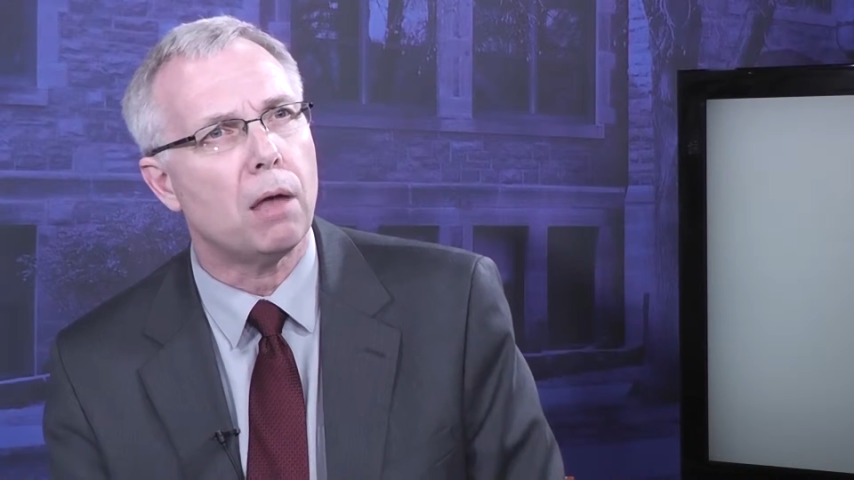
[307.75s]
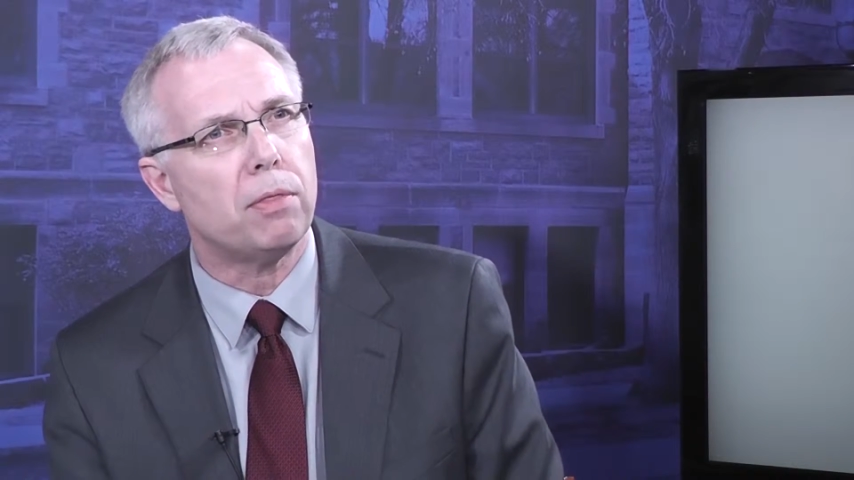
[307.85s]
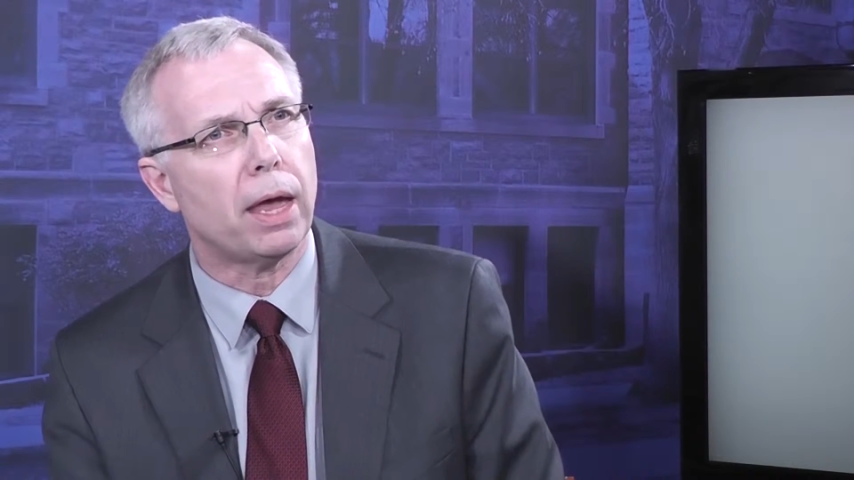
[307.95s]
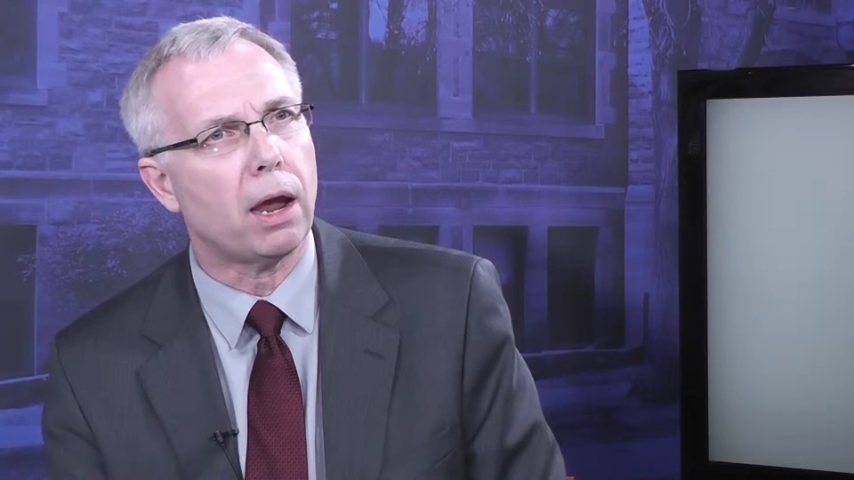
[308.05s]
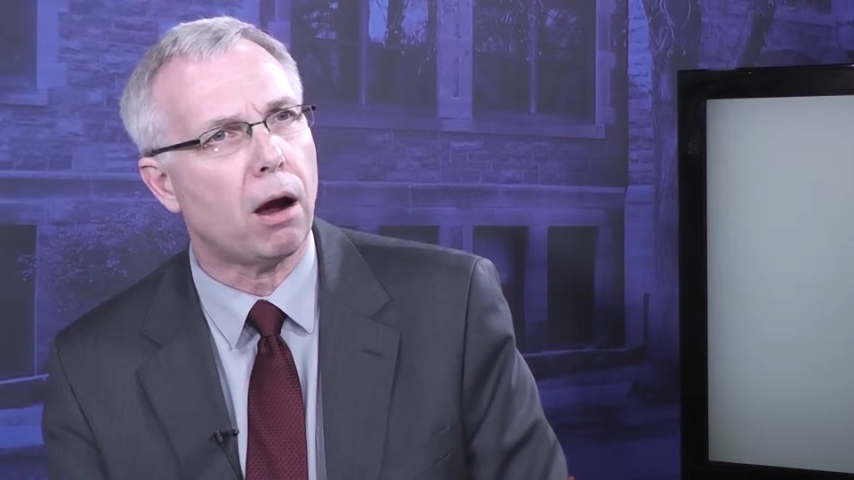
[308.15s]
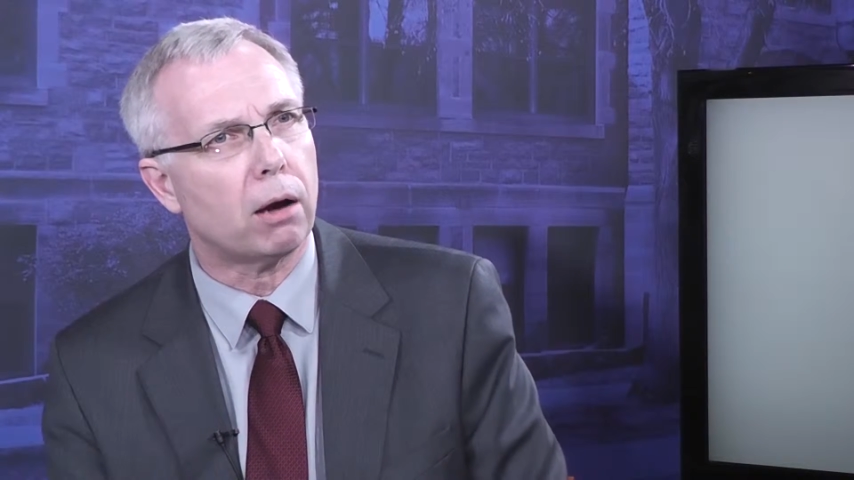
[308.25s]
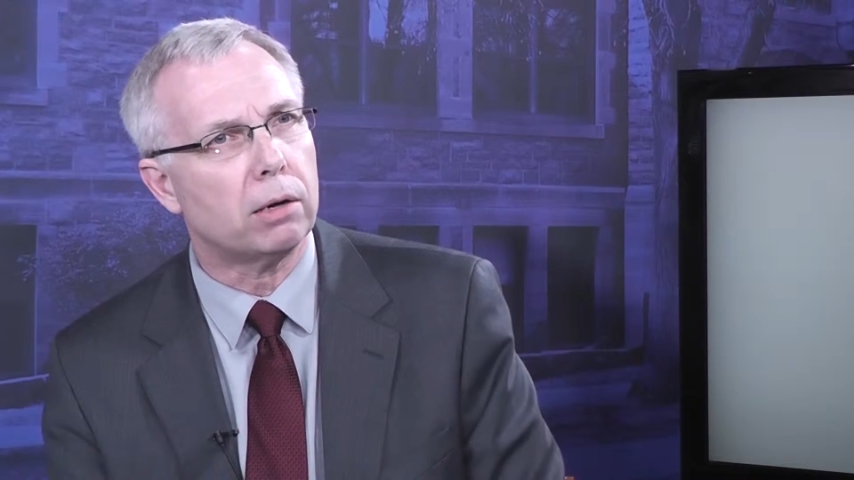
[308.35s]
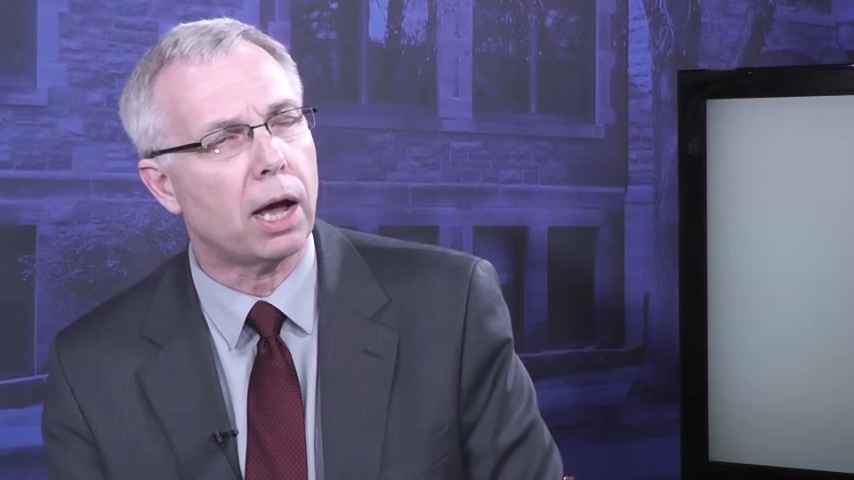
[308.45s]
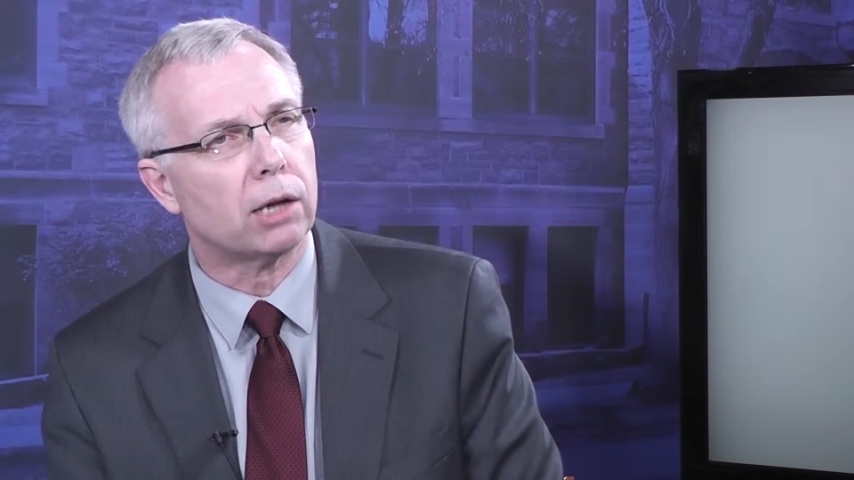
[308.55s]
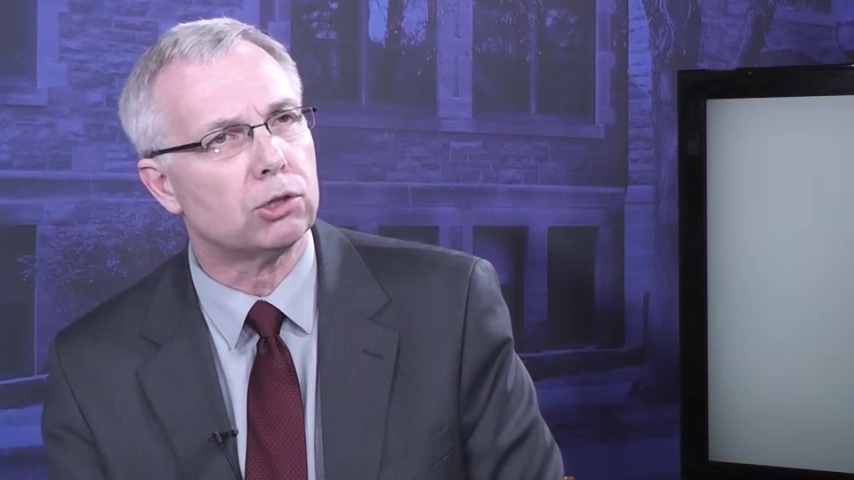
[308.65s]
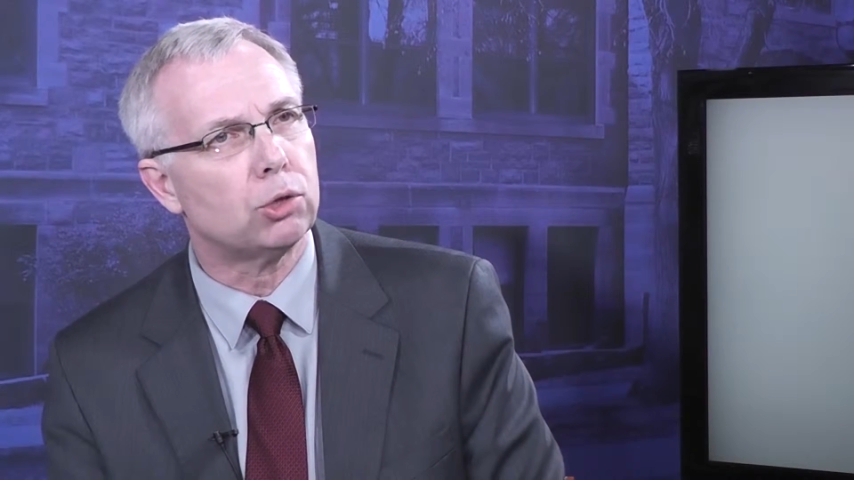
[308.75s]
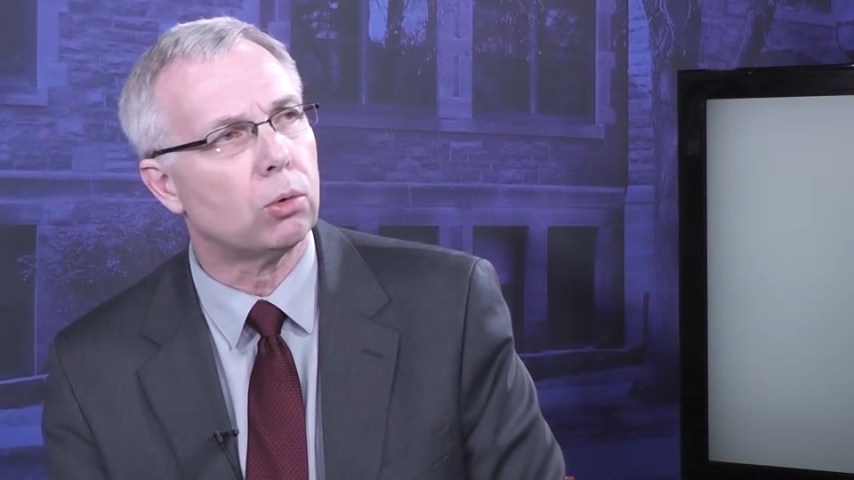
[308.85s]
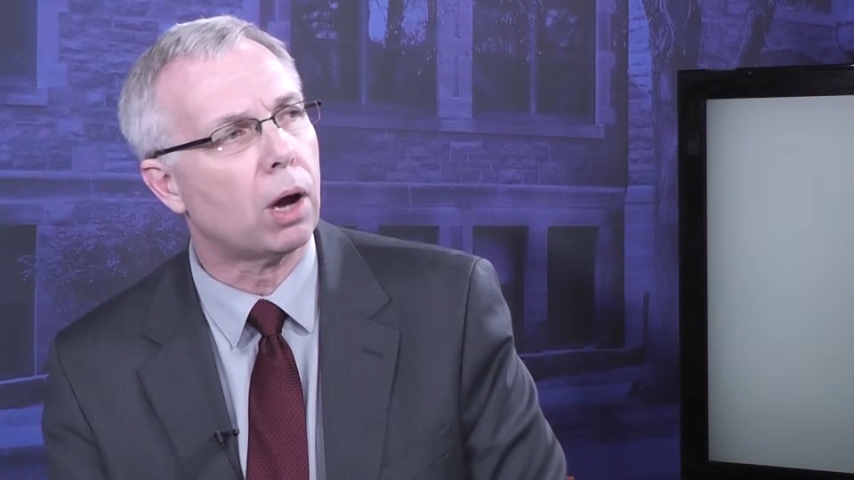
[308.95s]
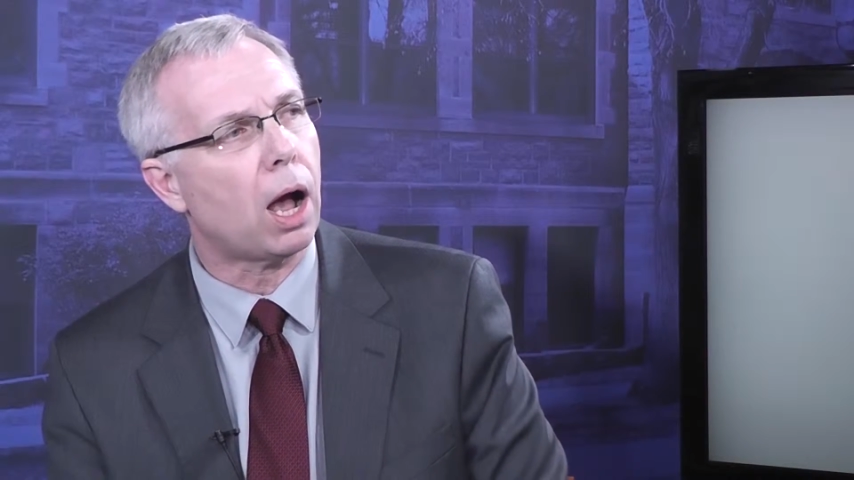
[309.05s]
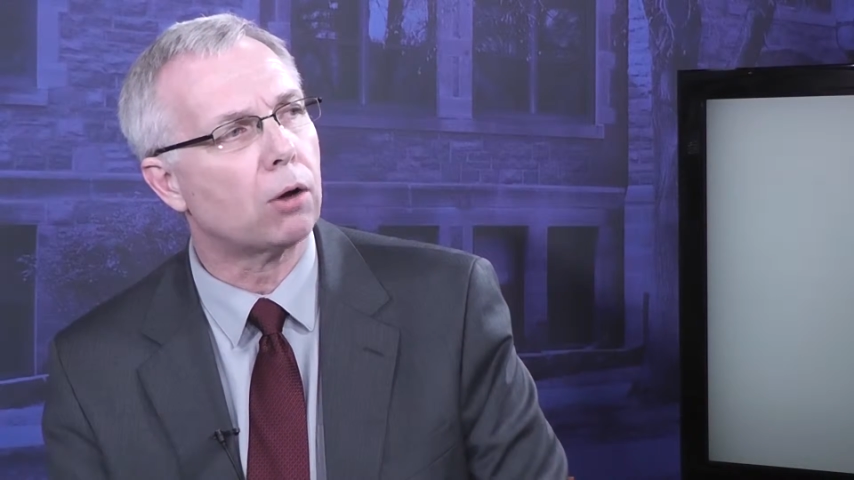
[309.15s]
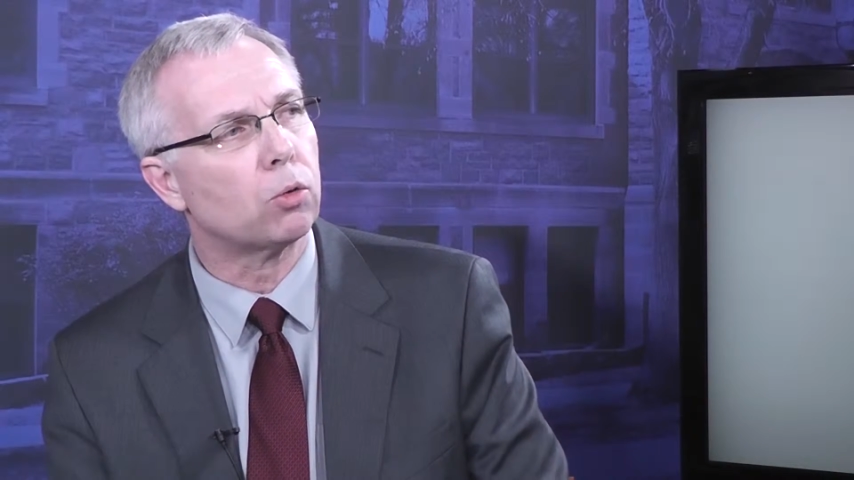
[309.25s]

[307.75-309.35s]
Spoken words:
They are not sure how